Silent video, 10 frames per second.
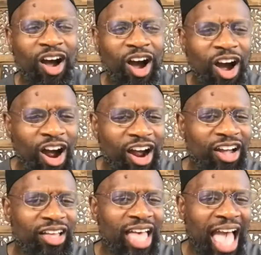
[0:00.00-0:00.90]

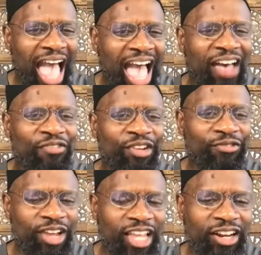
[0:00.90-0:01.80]
are avid
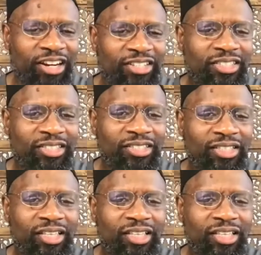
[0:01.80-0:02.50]
readers